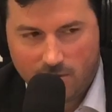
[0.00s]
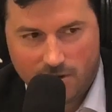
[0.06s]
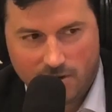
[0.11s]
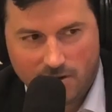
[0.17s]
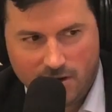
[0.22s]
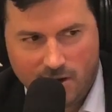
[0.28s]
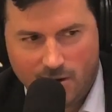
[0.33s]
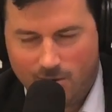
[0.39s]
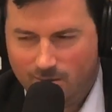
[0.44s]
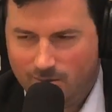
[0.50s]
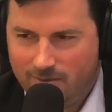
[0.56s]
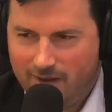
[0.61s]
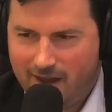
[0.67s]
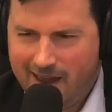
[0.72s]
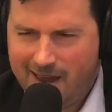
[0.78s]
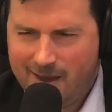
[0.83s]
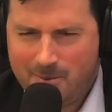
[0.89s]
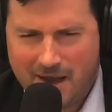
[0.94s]
Or no, so.
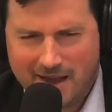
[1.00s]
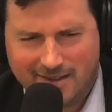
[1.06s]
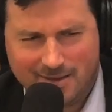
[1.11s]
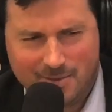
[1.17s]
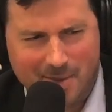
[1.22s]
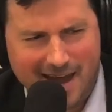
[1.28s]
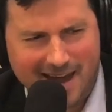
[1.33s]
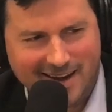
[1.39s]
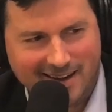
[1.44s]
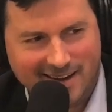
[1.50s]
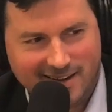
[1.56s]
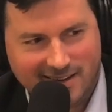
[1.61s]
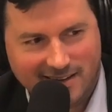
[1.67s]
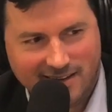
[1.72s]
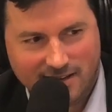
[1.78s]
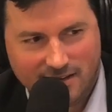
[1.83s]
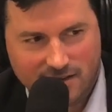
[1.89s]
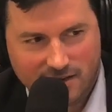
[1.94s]
Ahab has the bad end.
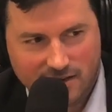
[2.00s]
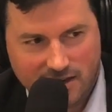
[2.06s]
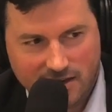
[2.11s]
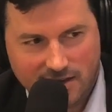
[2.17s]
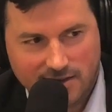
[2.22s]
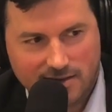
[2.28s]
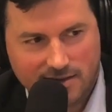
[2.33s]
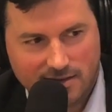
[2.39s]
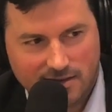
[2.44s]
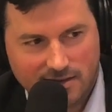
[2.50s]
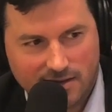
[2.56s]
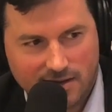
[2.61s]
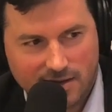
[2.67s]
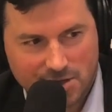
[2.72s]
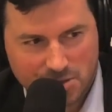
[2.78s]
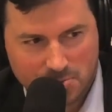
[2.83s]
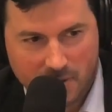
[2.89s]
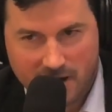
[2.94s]
He's
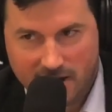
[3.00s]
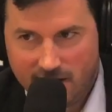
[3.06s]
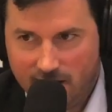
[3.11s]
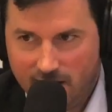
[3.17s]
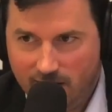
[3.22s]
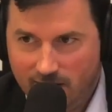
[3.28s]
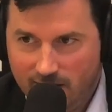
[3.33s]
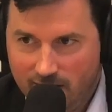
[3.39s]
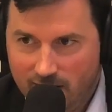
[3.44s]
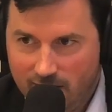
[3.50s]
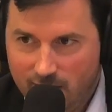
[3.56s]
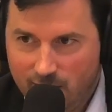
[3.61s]
Ishmael.